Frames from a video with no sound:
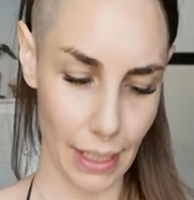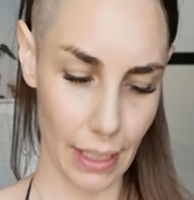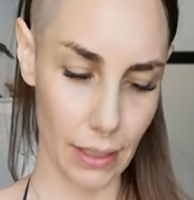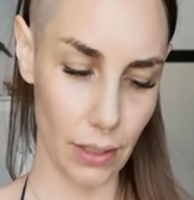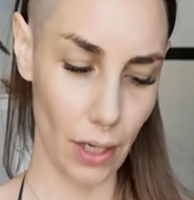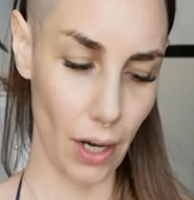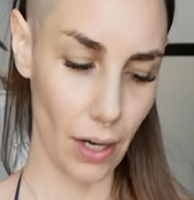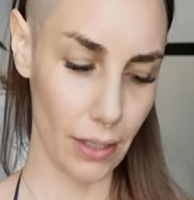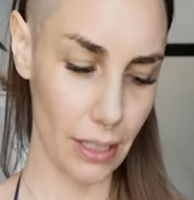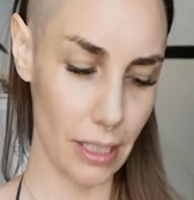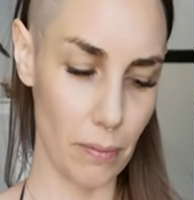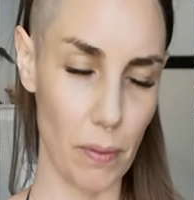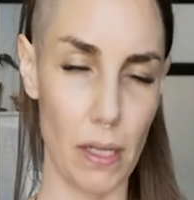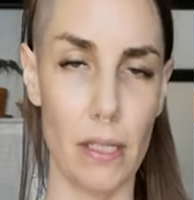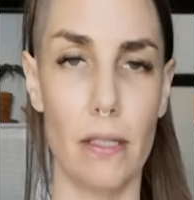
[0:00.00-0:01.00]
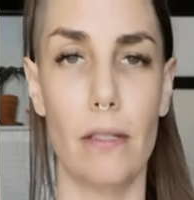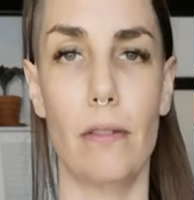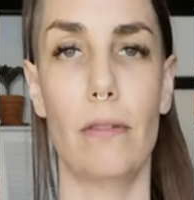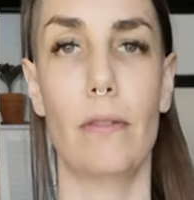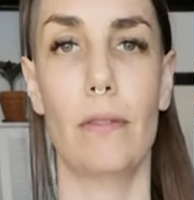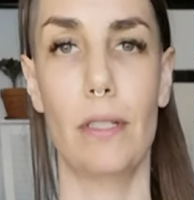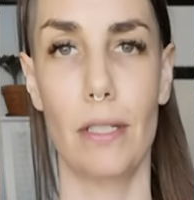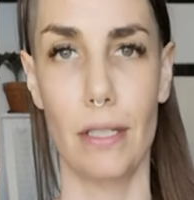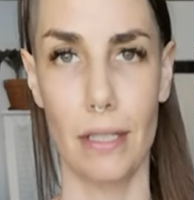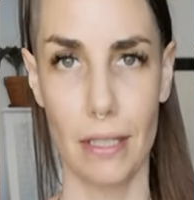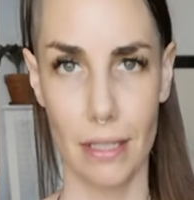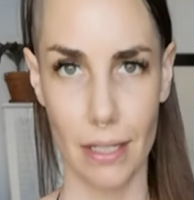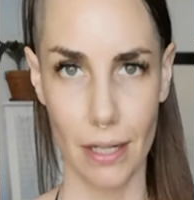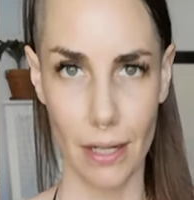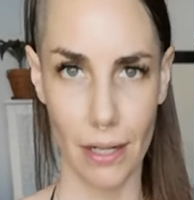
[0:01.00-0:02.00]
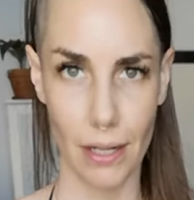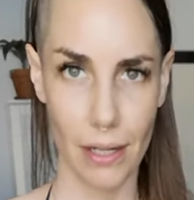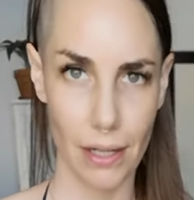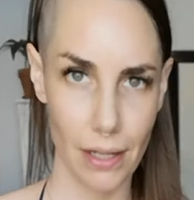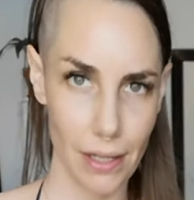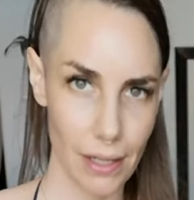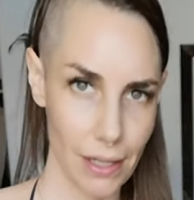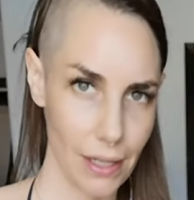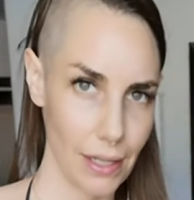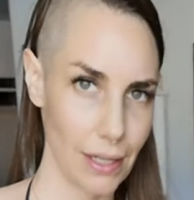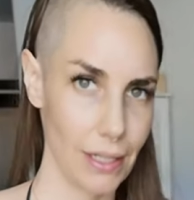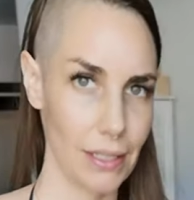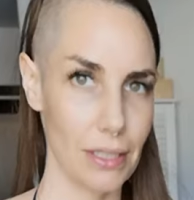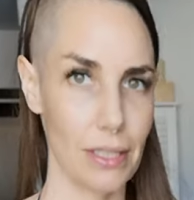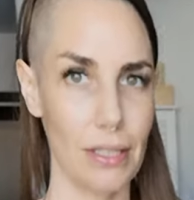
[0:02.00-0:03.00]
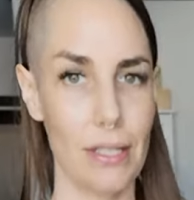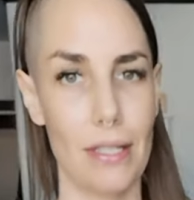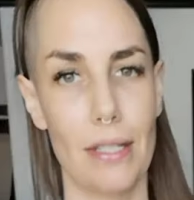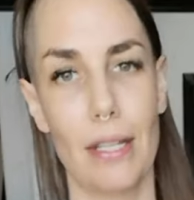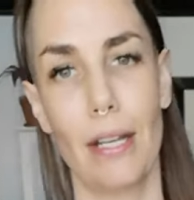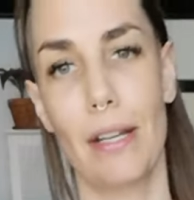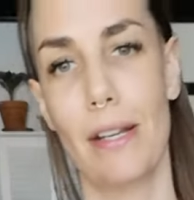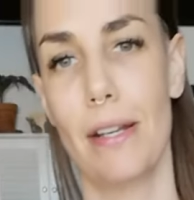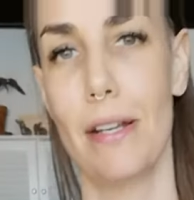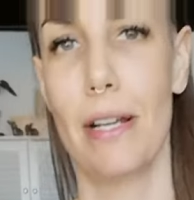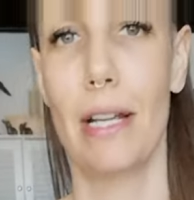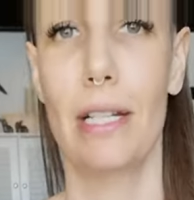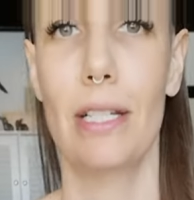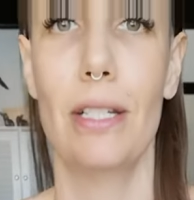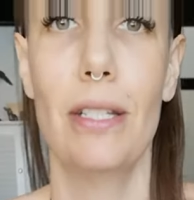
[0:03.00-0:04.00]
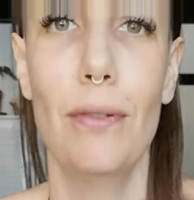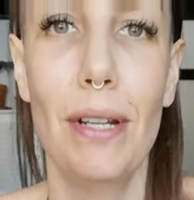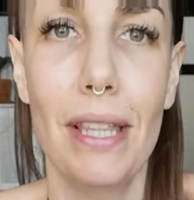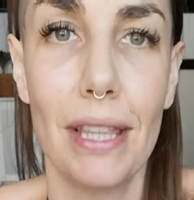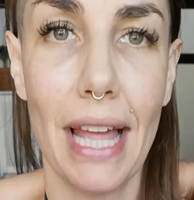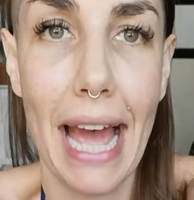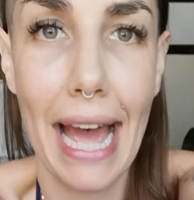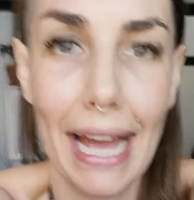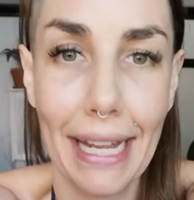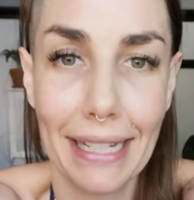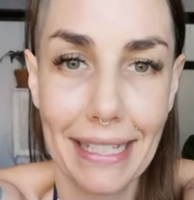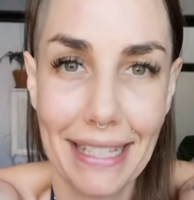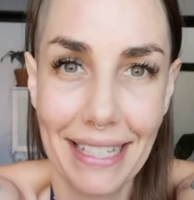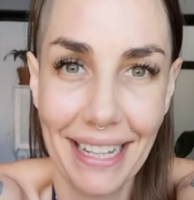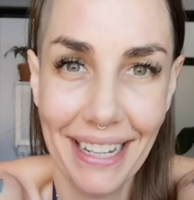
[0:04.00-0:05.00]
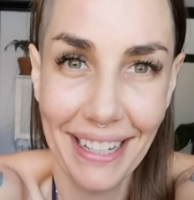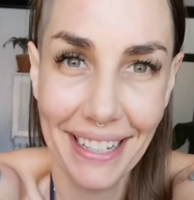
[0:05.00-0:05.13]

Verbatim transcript: in your heart space, you just, just, just relax.